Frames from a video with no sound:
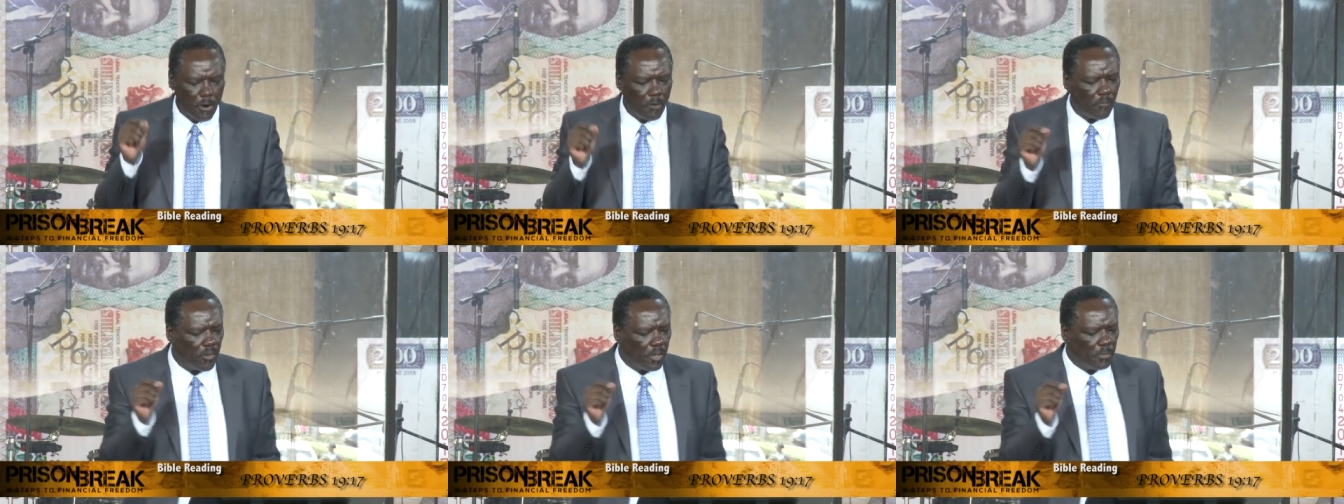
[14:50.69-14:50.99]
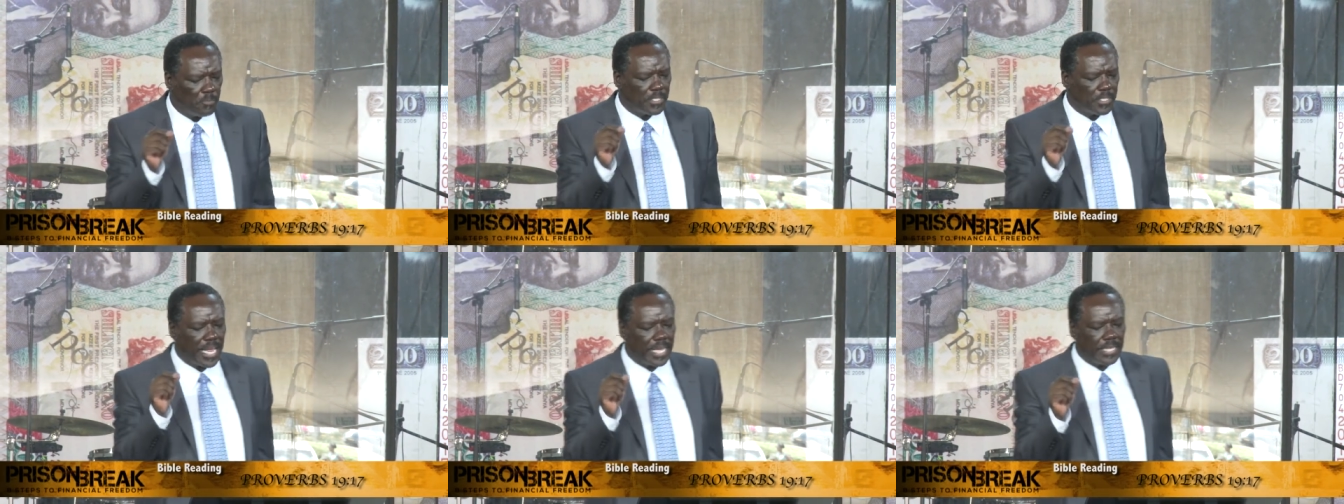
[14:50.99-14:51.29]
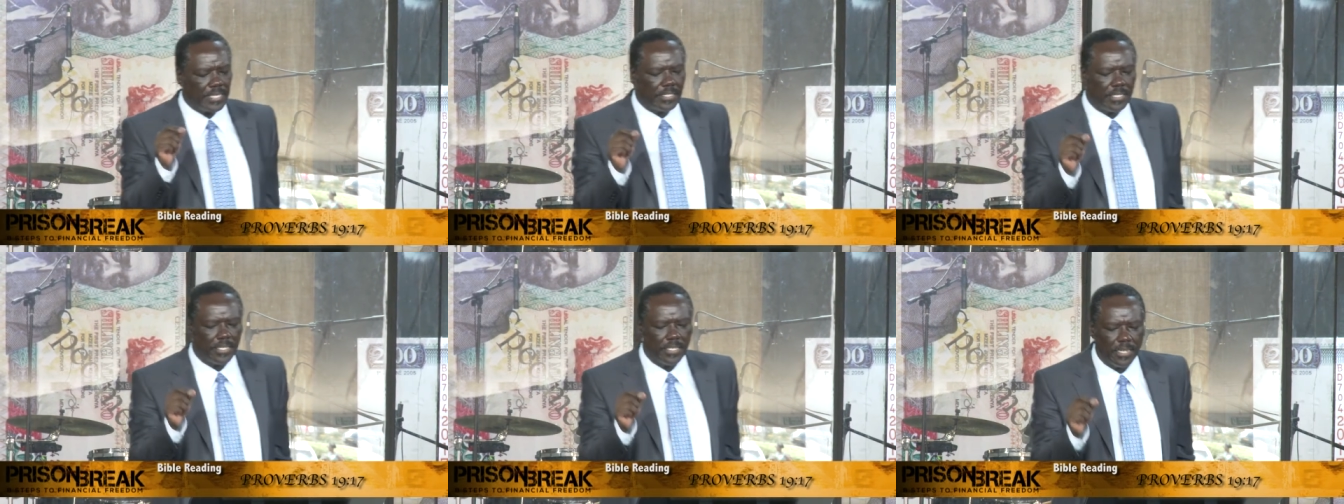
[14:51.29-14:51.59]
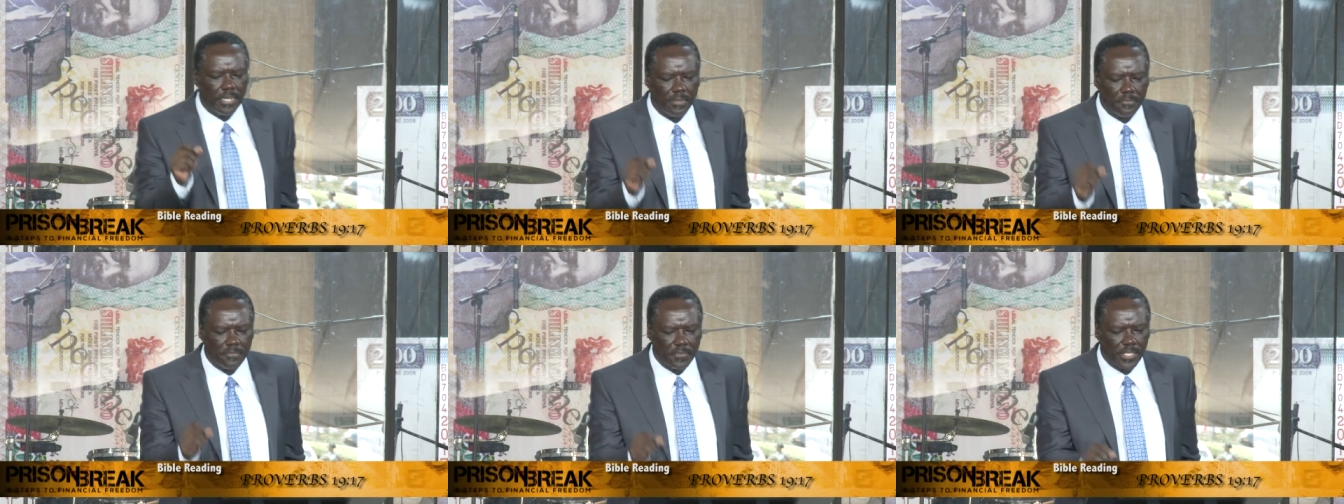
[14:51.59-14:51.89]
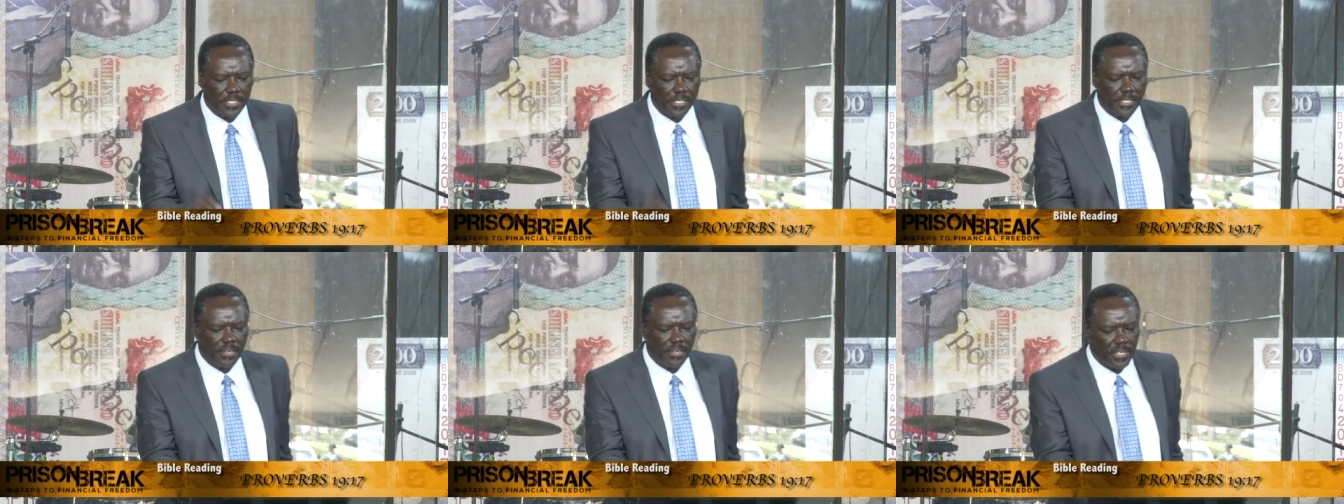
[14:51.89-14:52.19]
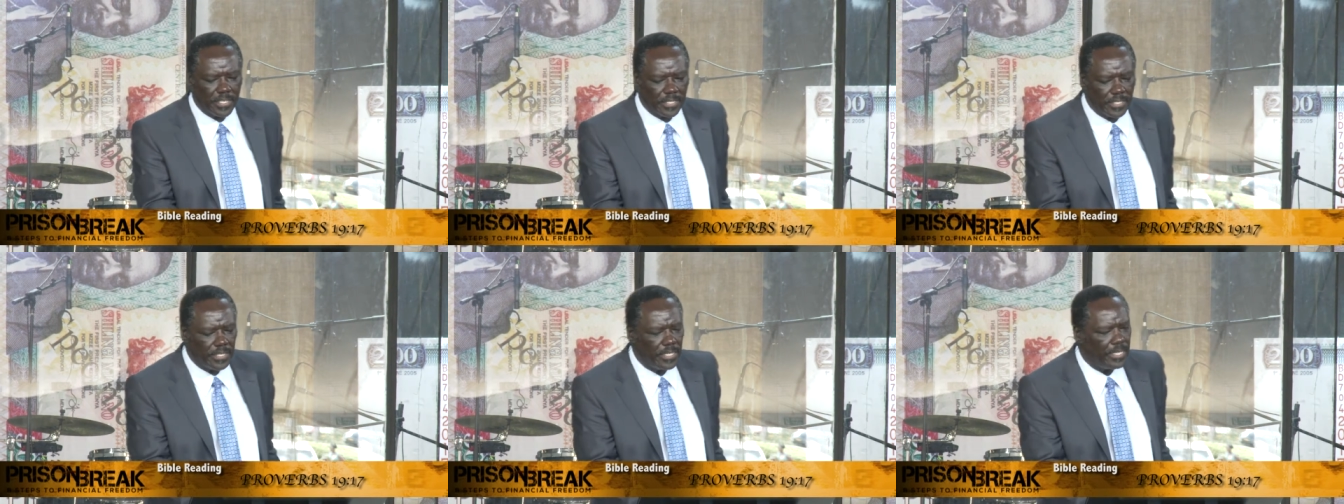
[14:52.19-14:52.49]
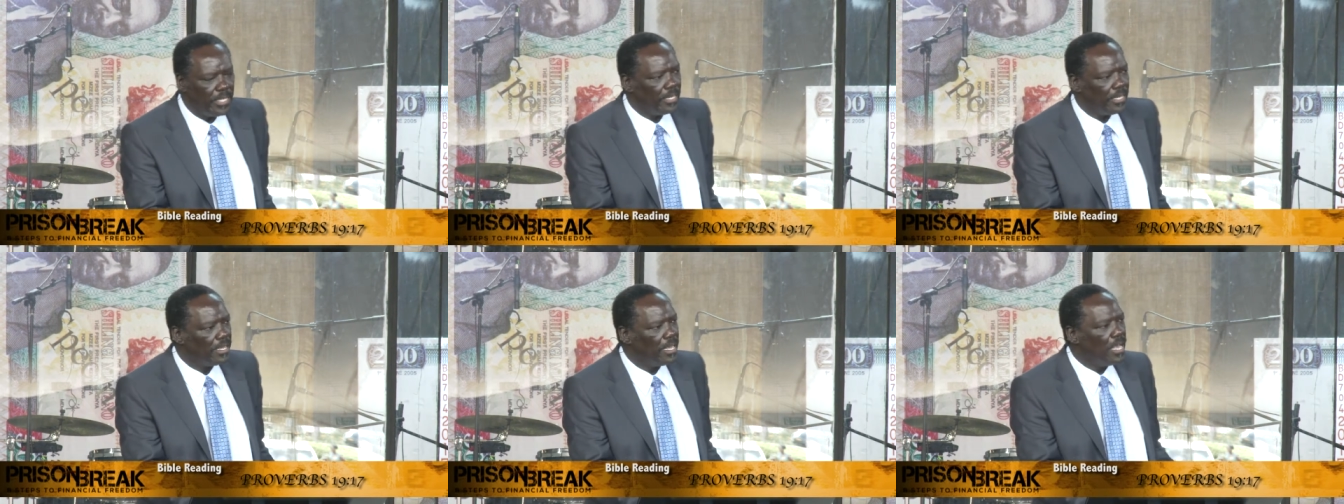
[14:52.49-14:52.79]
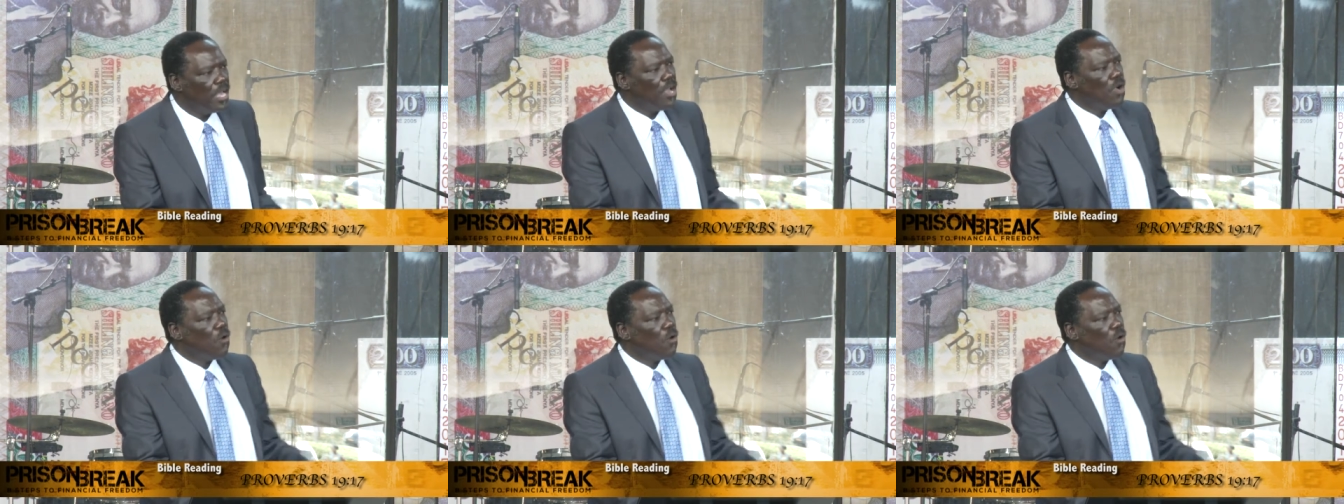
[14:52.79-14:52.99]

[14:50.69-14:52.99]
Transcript: Proverbs 19 and verse 17.